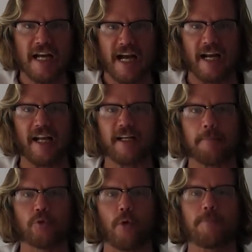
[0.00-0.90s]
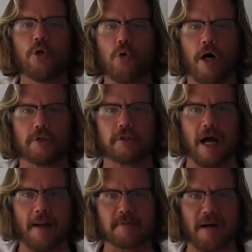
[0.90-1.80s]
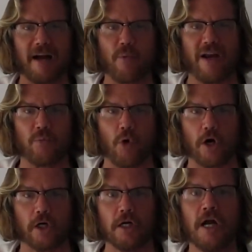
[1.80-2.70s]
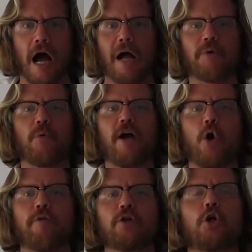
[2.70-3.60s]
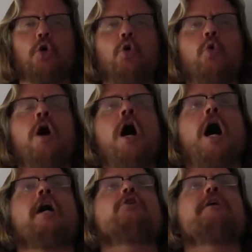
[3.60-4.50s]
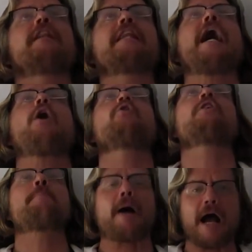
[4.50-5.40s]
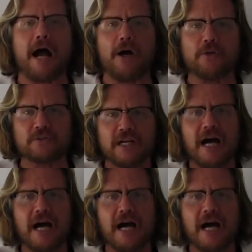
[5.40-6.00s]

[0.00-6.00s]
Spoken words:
and I could absorb 200 times my weight in water, I would weigh over 200,000 pounds.